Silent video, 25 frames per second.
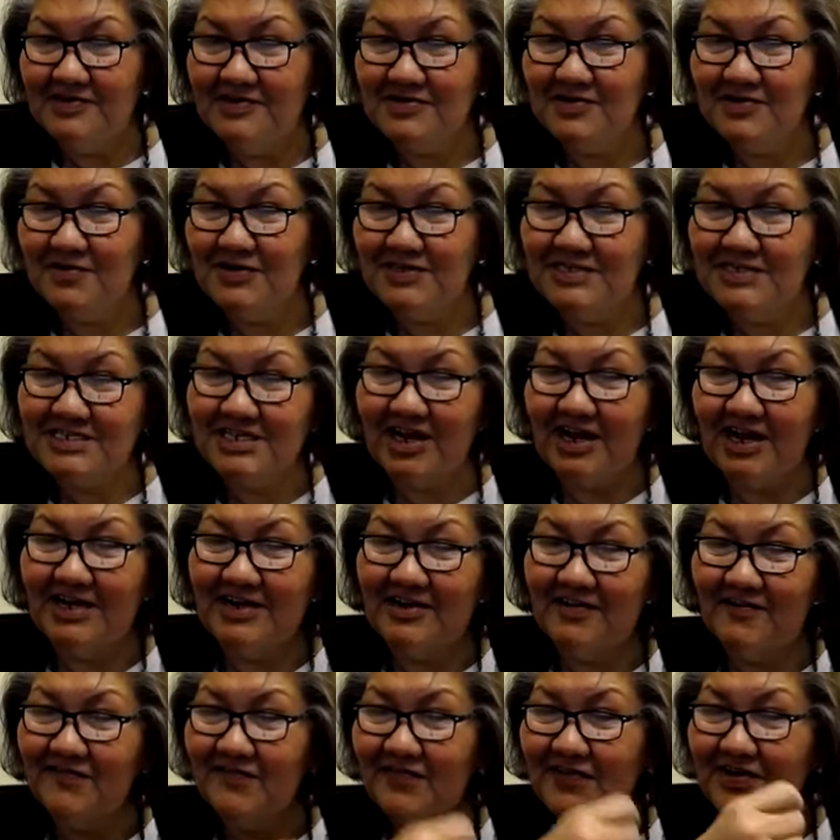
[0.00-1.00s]
So it's
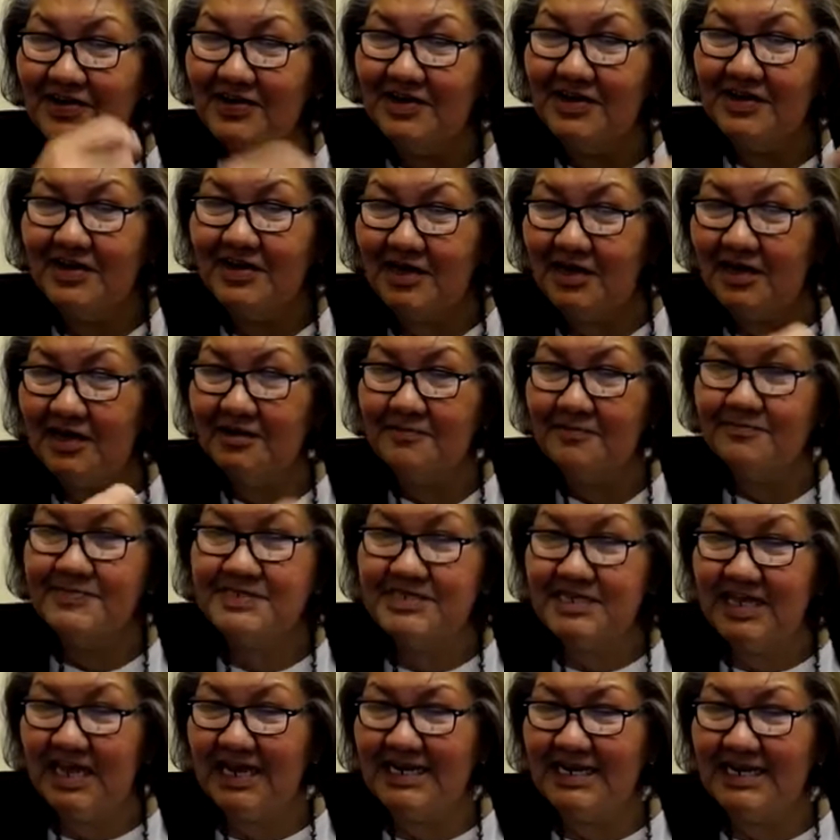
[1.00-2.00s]
kind of
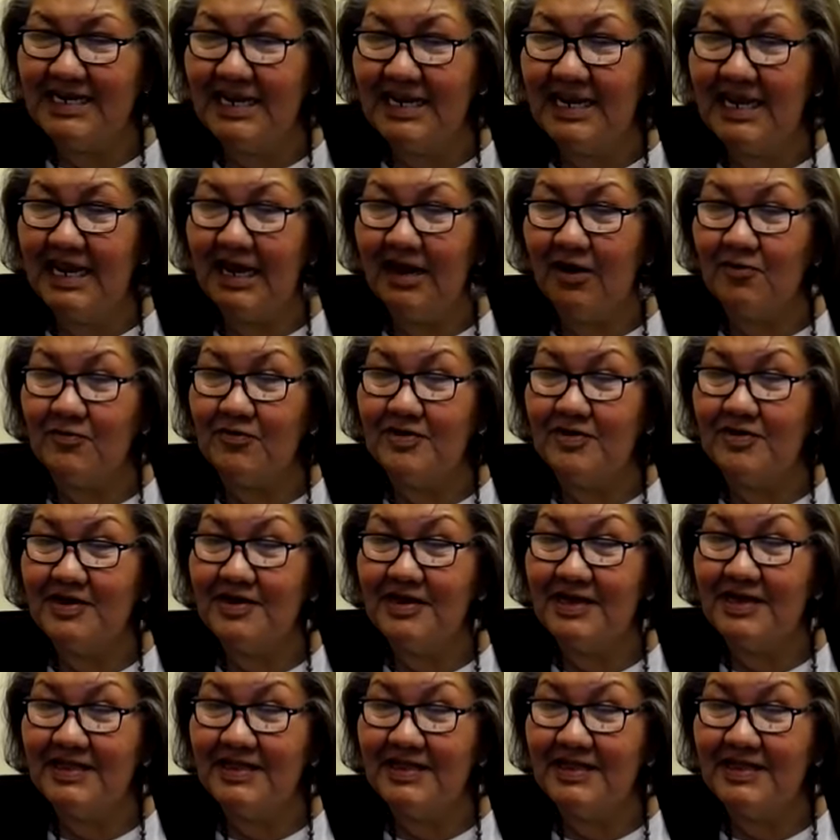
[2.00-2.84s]
upside down.